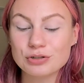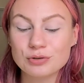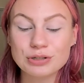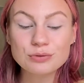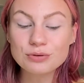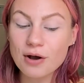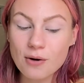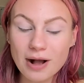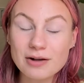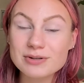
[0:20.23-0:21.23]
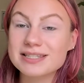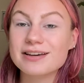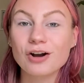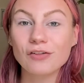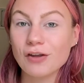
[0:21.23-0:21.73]
So you know I was
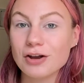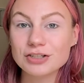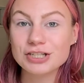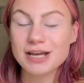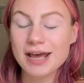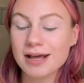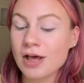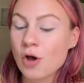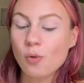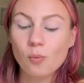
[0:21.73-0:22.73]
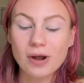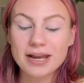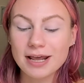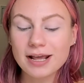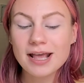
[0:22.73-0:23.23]
there on launch day
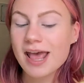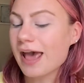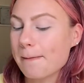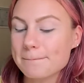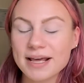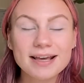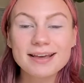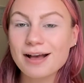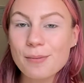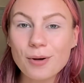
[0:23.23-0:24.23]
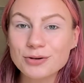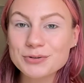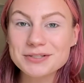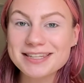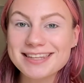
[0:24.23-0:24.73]
waiting and picking up all
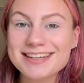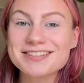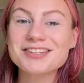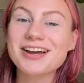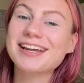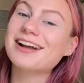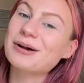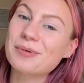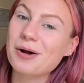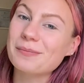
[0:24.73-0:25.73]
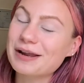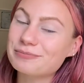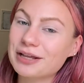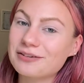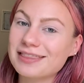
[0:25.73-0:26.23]
sorts of things so I could come home and
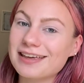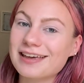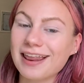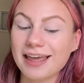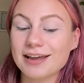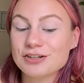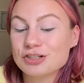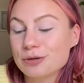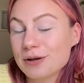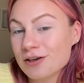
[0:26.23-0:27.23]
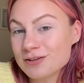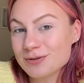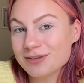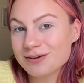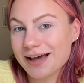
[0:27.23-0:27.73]
play with it and share my thoughts
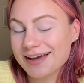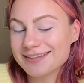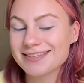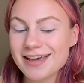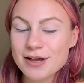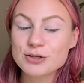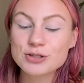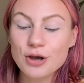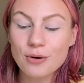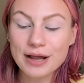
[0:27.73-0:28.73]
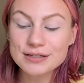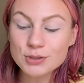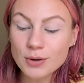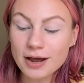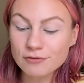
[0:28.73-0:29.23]
with you guys. So I
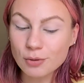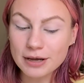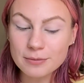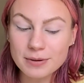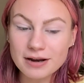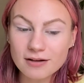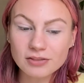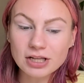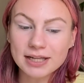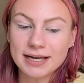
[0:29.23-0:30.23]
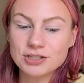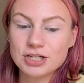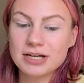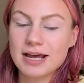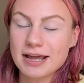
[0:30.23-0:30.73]
do have quite a bit of the
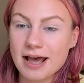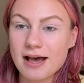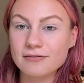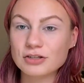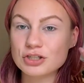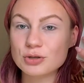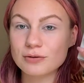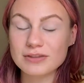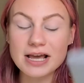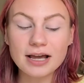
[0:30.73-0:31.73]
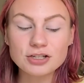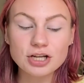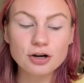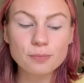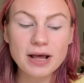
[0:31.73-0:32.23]
collection. I have have two of the
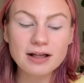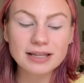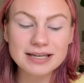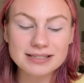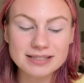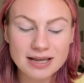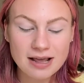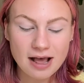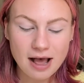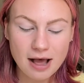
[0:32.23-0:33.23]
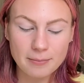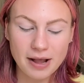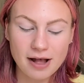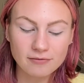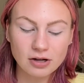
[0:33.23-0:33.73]
eyeshadow palettes. Um,
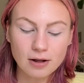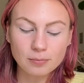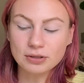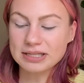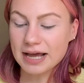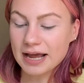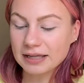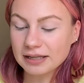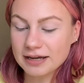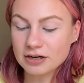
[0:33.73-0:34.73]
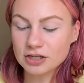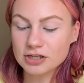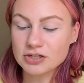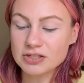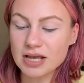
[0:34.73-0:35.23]
I have a couple of the
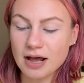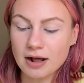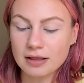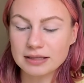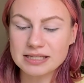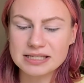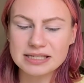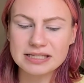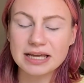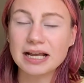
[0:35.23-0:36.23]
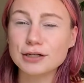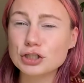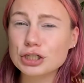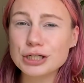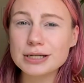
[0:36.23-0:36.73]
eyeliners. Uh, this is like a
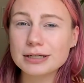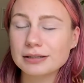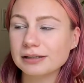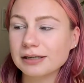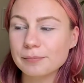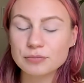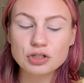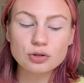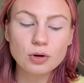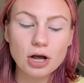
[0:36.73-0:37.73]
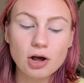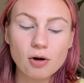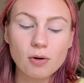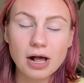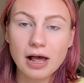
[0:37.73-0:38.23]
cheek lip
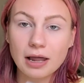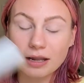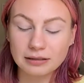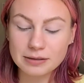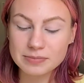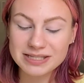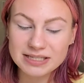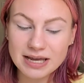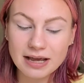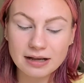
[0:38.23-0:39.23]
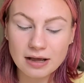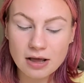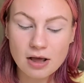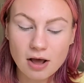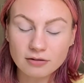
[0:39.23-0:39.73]
duo, uh, a lipstick,
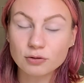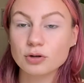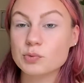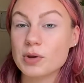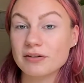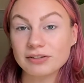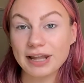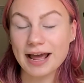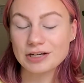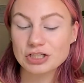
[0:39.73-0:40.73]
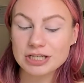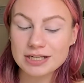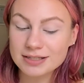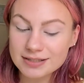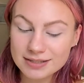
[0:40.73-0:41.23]
of course, we have
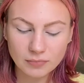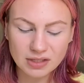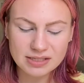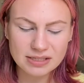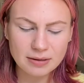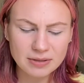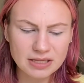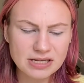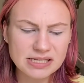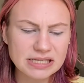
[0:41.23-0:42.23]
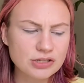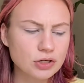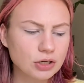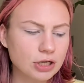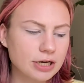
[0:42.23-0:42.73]
lashes. Some of these, these
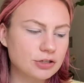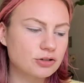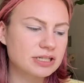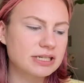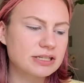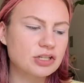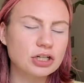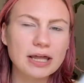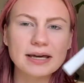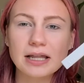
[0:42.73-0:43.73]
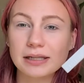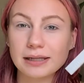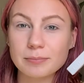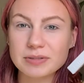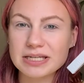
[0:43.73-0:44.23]
are interesting. These are like
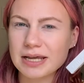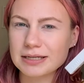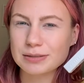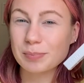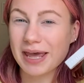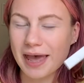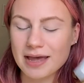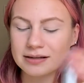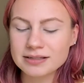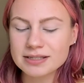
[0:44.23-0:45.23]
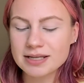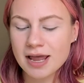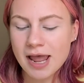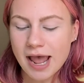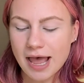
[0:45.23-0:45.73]
lip tint pens.
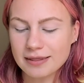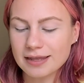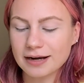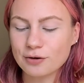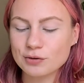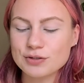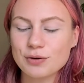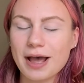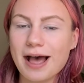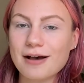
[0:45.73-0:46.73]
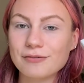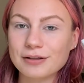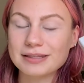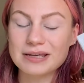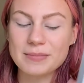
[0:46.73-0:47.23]
And then I also have
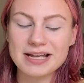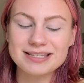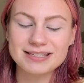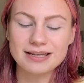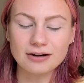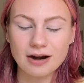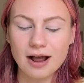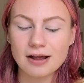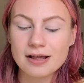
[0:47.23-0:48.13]
the mascara.